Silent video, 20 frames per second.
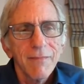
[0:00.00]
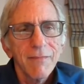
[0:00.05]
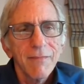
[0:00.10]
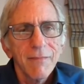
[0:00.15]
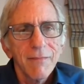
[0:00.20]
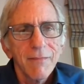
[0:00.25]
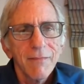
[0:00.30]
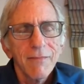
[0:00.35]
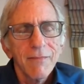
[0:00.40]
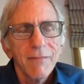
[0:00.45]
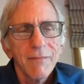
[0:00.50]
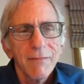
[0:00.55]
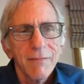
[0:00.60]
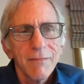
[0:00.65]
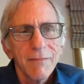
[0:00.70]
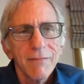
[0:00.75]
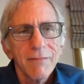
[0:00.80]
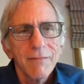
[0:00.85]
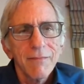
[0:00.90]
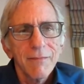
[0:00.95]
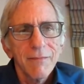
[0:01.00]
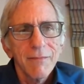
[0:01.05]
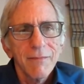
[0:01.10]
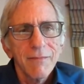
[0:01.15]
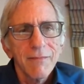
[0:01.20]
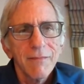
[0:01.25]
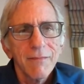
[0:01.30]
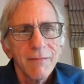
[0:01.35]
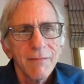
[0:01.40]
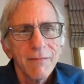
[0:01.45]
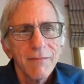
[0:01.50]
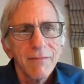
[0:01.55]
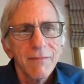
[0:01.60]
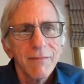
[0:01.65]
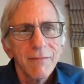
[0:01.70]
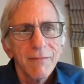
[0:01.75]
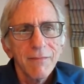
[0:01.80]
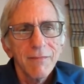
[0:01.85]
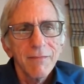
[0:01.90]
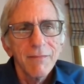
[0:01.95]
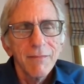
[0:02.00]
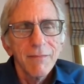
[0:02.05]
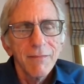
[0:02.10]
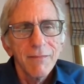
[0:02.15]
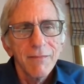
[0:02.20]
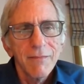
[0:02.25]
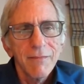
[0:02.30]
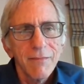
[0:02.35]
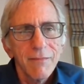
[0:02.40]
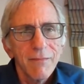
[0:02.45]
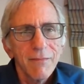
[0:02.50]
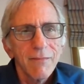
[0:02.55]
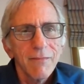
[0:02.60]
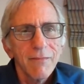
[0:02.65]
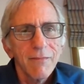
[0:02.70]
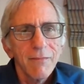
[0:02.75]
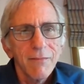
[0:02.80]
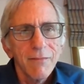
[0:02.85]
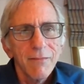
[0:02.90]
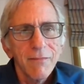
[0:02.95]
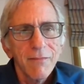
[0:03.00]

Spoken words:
(silent)